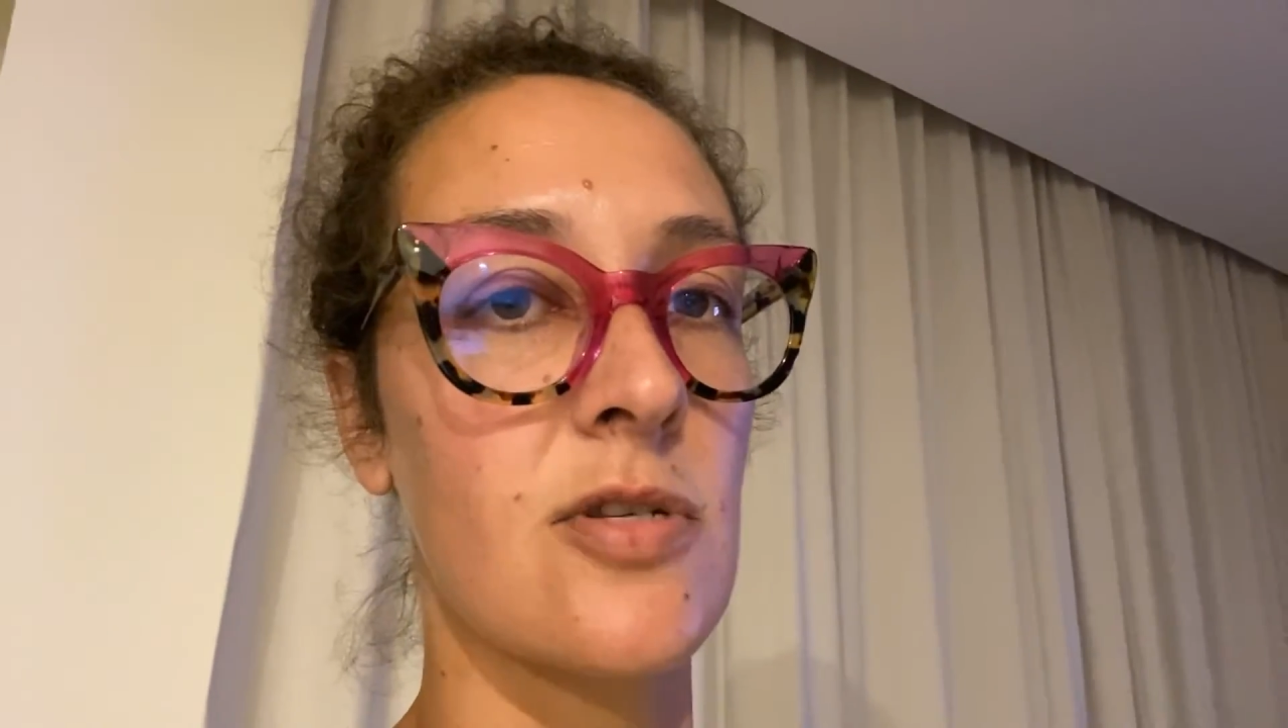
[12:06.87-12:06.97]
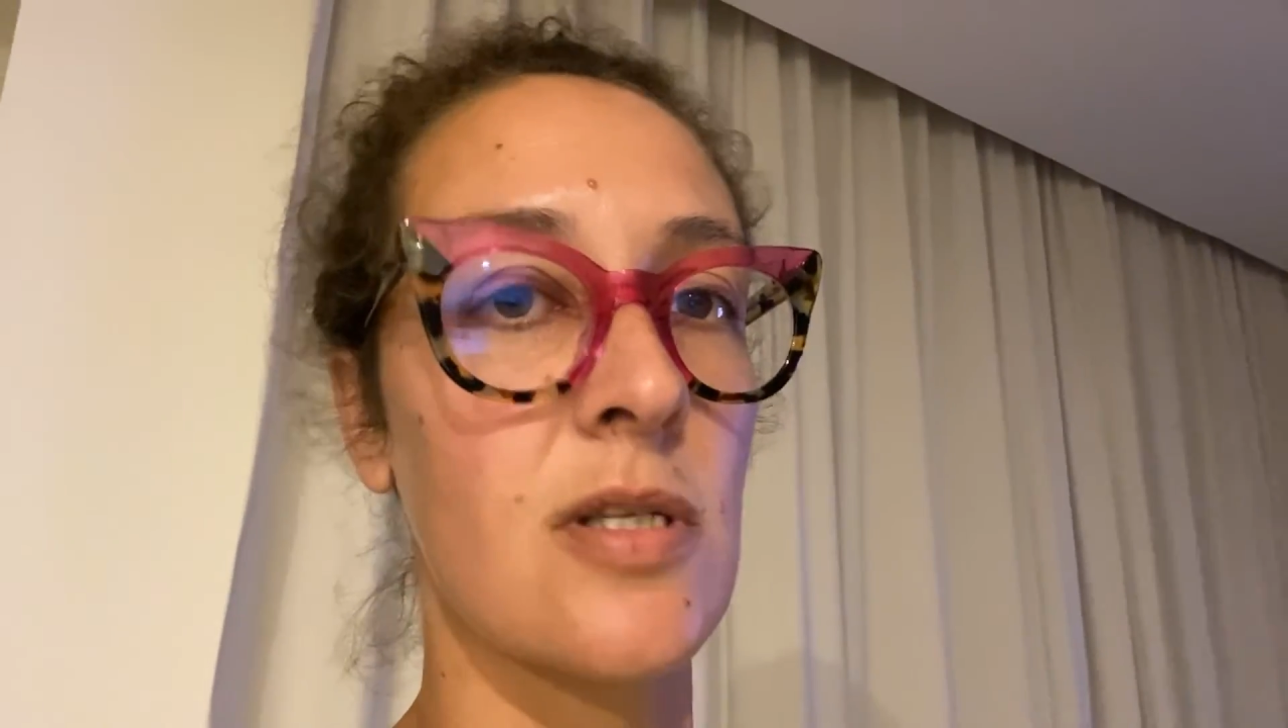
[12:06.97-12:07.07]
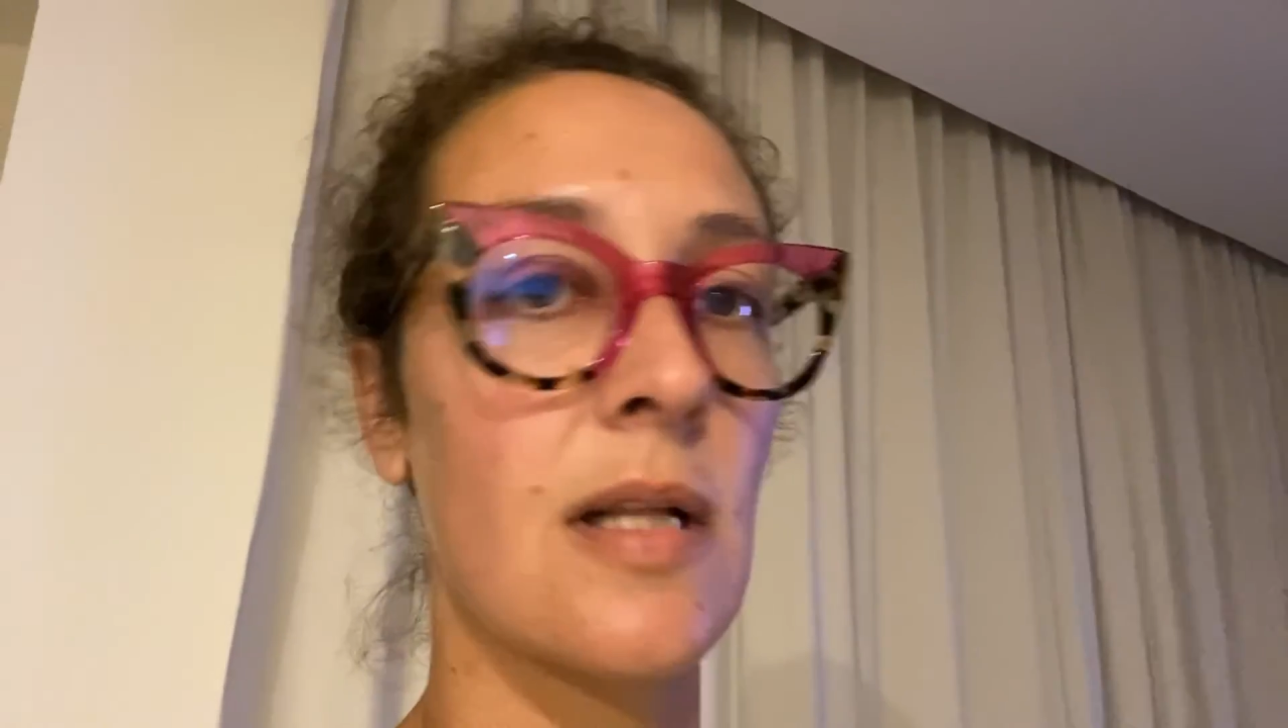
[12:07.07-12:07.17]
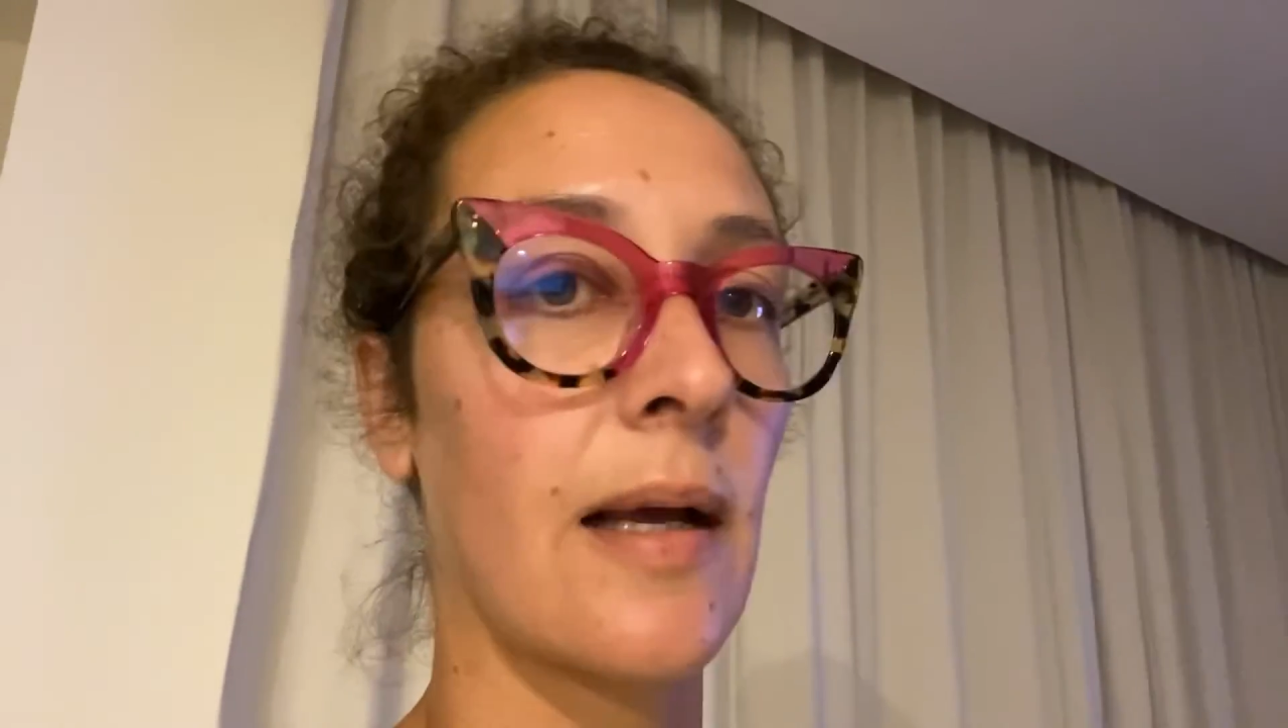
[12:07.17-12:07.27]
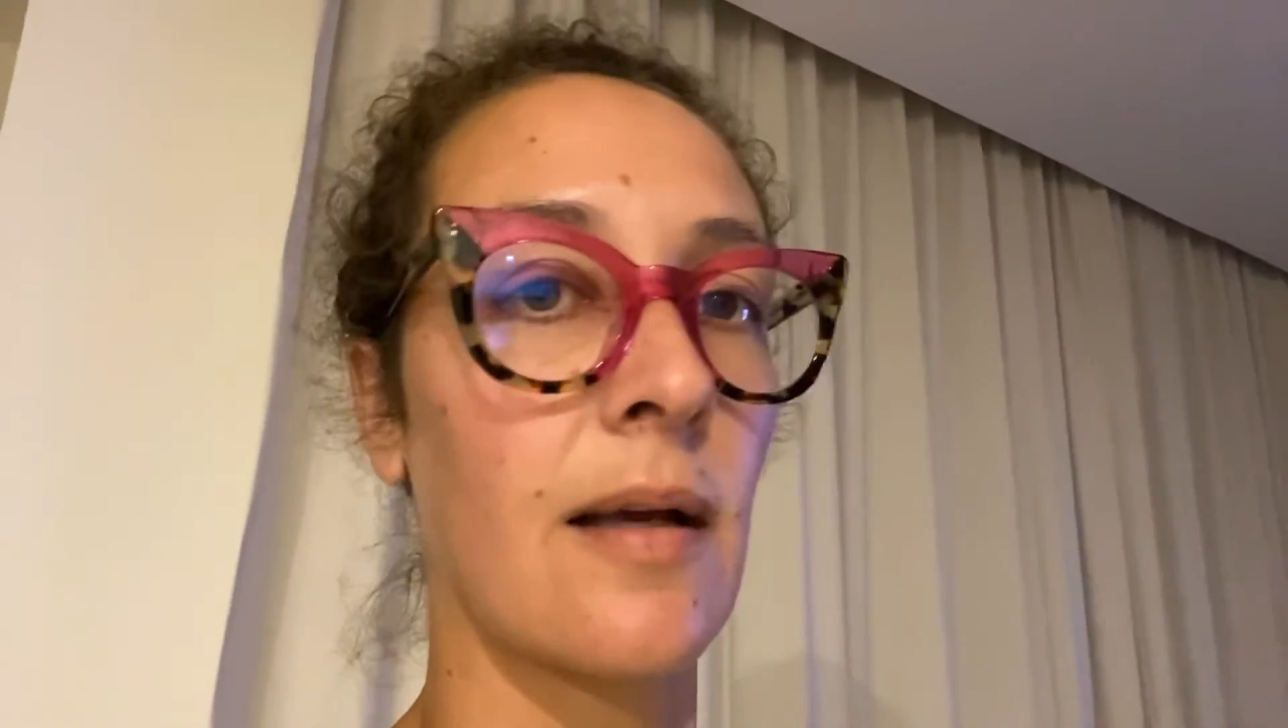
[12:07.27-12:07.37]

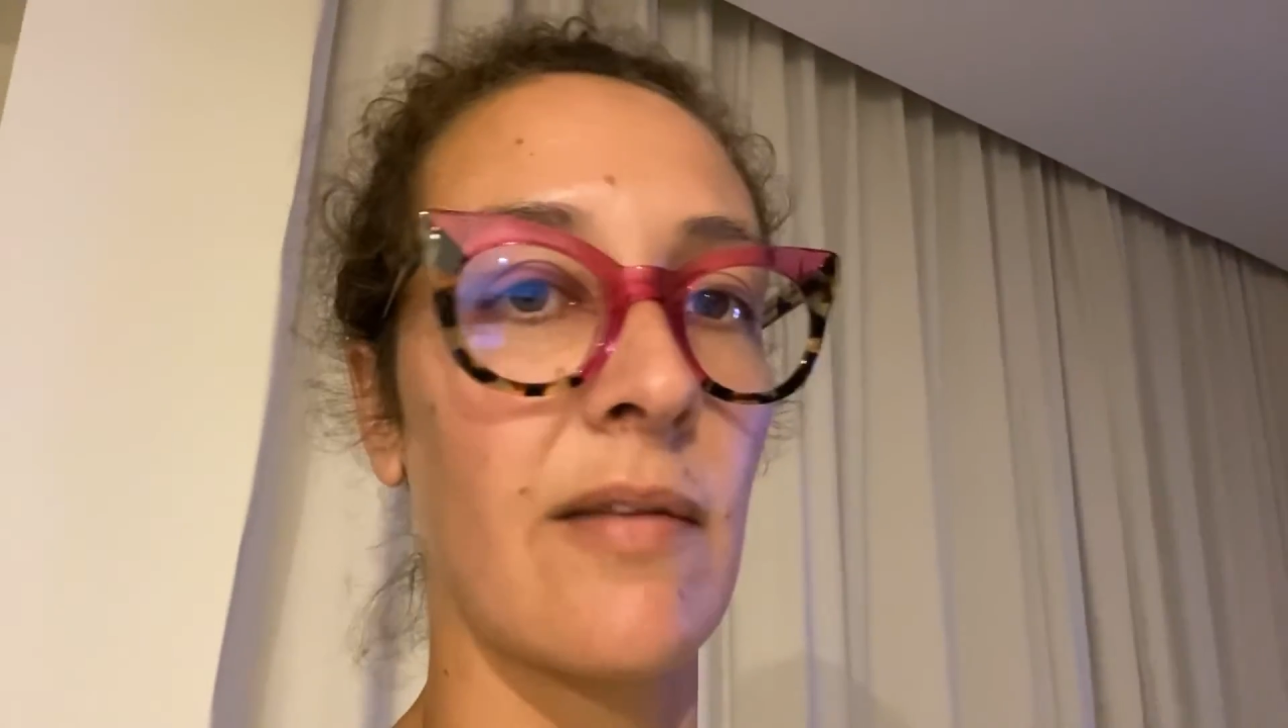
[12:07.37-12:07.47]
just like